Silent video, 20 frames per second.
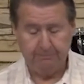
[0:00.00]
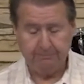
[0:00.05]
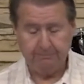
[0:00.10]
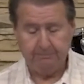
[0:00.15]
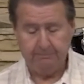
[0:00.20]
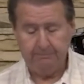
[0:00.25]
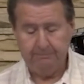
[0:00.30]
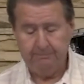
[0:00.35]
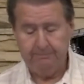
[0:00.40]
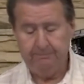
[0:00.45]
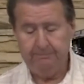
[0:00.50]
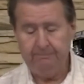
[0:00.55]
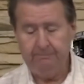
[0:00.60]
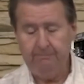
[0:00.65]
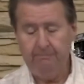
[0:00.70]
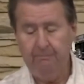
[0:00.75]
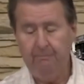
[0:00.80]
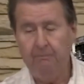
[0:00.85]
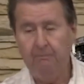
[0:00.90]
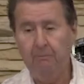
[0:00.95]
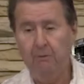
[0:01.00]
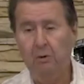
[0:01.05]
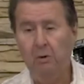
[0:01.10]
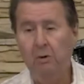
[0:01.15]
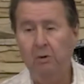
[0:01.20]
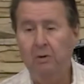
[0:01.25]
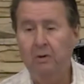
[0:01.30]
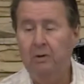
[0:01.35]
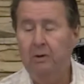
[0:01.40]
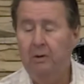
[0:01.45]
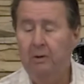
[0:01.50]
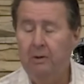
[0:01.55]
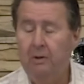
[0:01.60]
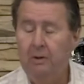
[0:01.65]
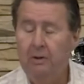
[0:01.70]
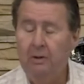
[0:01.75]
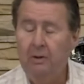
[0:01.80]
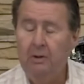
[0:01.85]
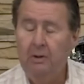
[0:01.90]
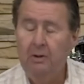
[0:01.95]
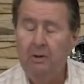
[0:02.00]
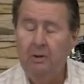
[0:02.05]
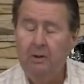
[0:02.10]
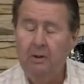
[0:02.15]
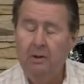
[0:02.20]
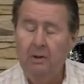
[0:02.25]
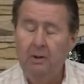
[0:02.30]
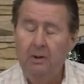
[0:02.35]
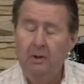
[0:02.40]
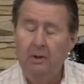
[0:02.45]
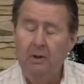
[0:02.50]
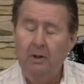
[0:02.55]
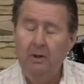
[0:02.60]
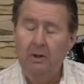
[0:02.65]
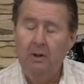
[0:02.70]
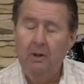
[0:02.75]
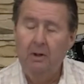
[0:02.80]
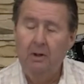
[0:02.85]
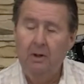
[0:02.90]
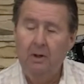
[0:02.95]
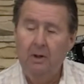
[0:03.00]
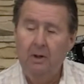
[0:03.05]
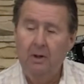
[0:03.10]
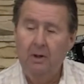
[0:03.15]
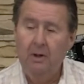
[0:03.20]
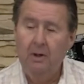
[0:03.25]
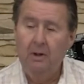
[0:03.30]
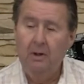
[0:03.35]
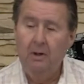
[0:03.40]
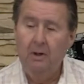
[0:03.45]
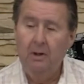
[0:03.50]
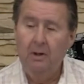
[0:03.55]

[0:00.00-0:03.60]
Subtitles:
No one is speaking in this clip.